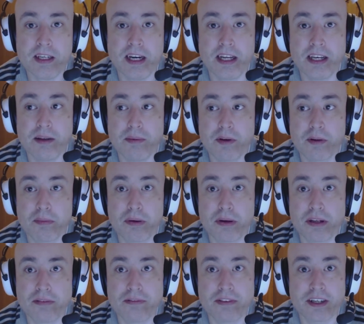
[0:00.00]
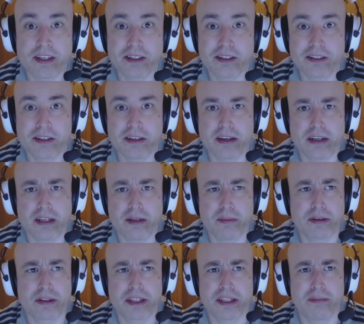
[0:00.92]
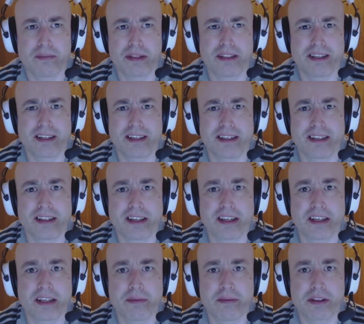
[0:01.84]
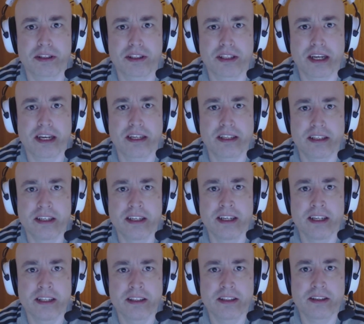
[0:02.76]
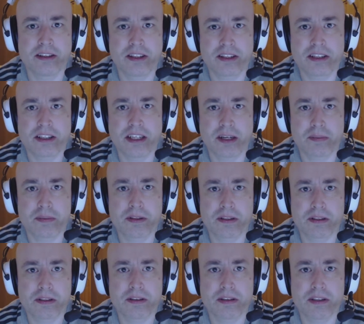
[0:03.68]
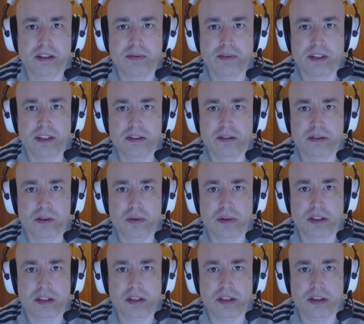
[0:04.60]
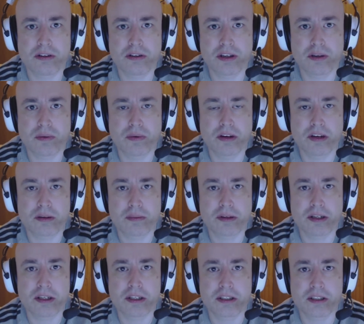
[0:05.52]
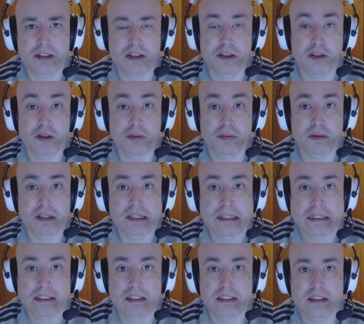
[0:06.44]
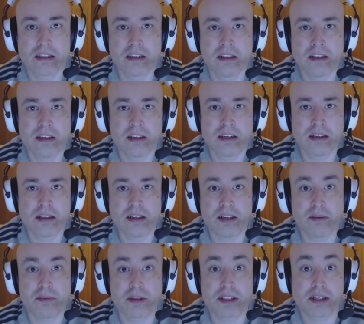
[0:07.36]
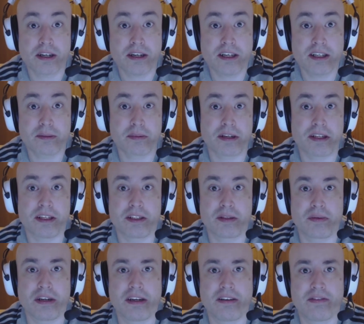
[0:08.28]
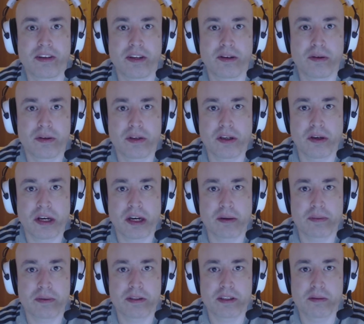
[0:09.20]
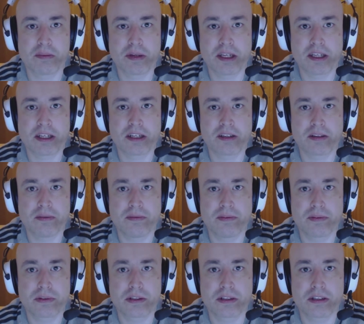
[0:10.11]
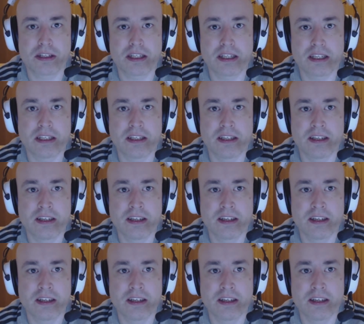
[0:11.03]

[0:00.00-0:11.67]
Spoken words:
I'm not pointing fingers at anybody in particular. Like I'm just saying that this can happen to individuals, whether you're in a workplace, school place, retired place, wherever you happen to be. Like unfortunately,